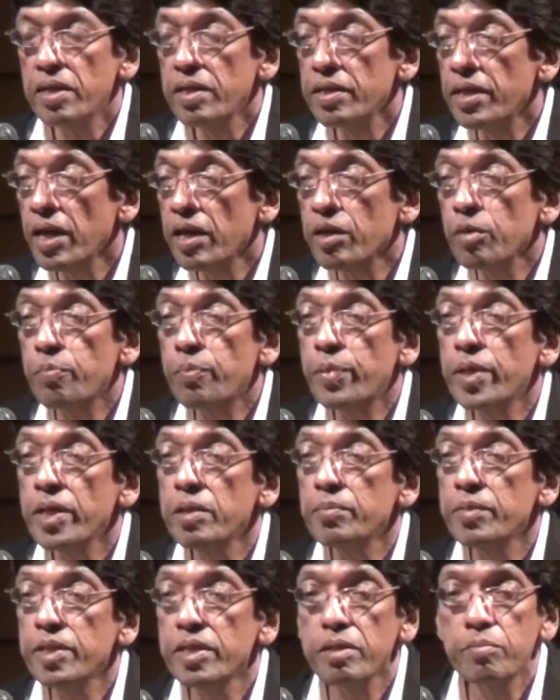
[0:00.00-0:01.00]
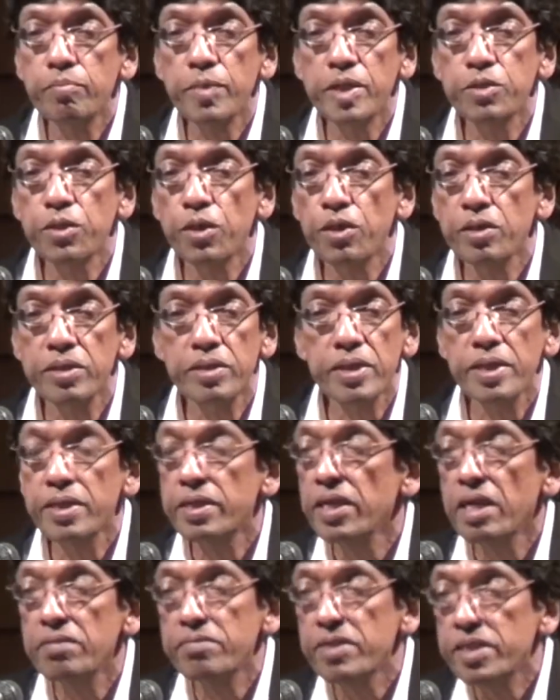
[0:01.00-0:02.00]
They are a permanent majority. It
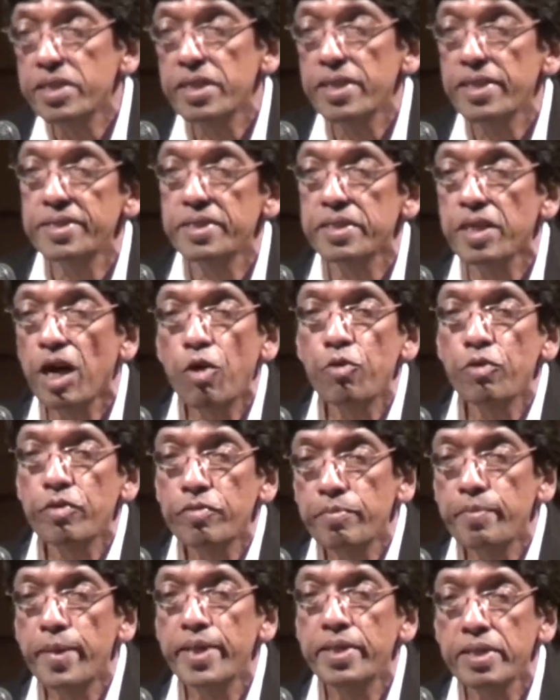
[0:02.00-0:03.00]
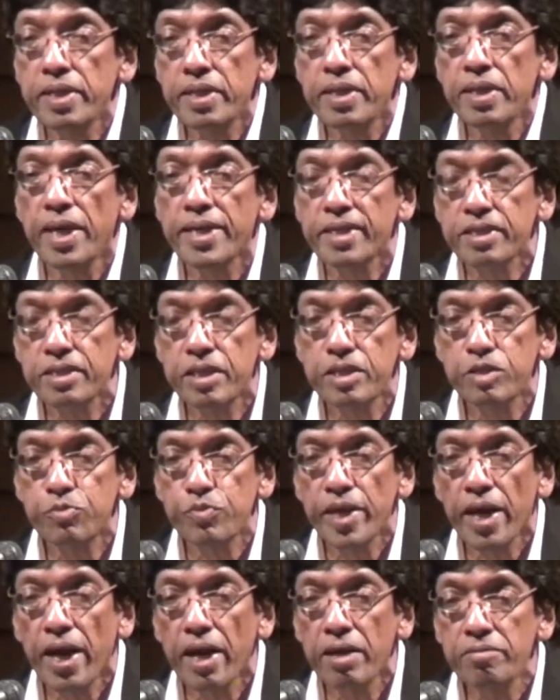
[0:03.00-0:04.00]
never changes. However many elections
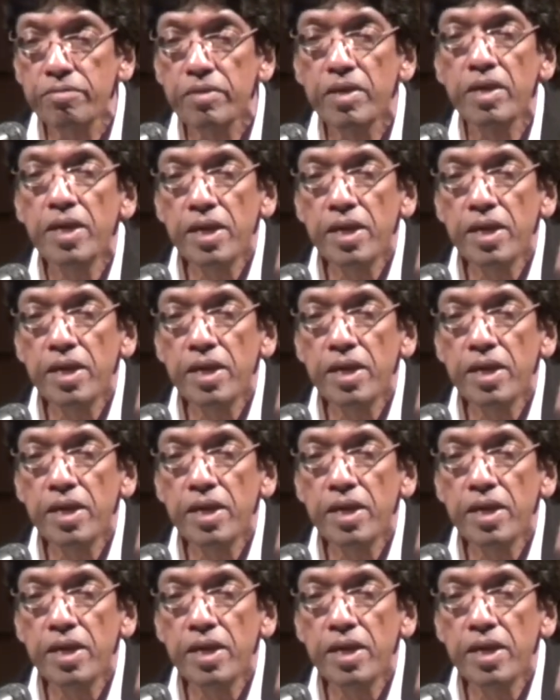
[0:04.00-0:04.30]
we have,